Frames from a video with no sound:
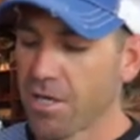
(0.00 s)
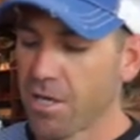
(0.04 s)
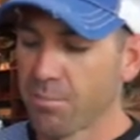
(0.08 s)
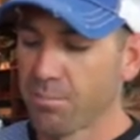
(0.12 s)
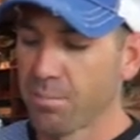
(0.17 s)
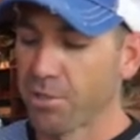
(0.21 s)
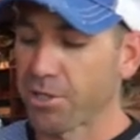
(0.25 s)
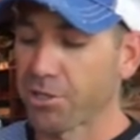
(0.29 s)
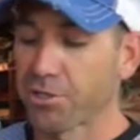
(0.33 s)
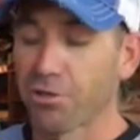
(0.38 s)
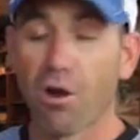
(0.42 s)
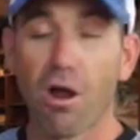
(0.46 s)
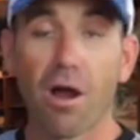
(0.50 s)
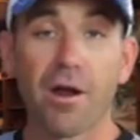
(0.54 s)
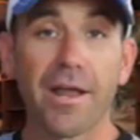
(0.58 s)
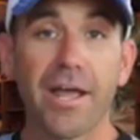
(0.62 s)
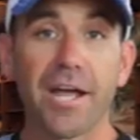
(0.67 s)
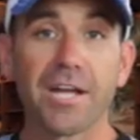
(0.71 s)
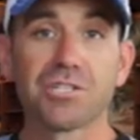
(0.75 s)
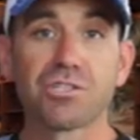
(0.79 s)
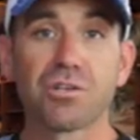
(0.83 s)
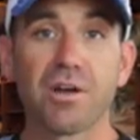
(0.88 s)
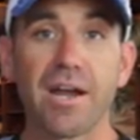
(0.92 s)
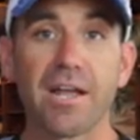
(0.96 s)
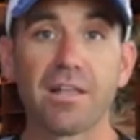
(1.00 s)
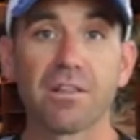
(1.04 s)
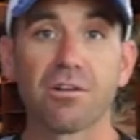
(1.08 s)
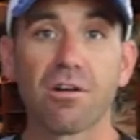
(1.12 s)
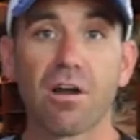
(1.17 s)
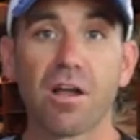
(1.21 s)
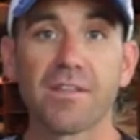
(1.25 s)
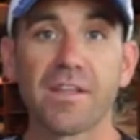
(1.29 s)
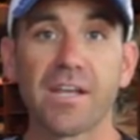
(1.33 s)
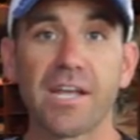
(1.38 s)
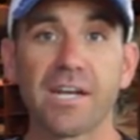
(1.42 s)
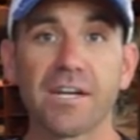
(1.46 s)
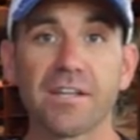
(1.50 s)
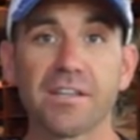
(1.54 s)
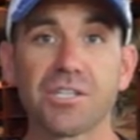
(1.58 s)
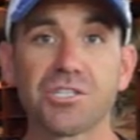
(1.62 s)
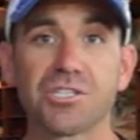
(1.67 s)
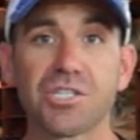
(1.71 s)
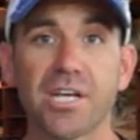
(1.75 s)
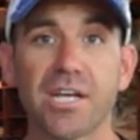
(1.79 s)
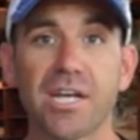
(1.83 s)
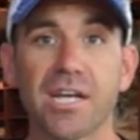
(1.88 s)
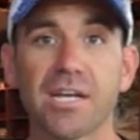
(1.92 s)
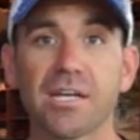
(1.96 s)
Put a crawdad trailer on the end of the
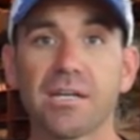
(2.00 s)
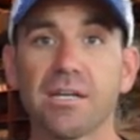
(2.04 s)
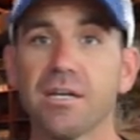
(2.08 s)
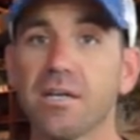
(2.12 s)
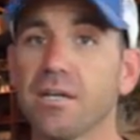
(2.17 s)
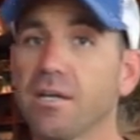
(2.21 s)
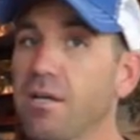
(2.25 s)
jig,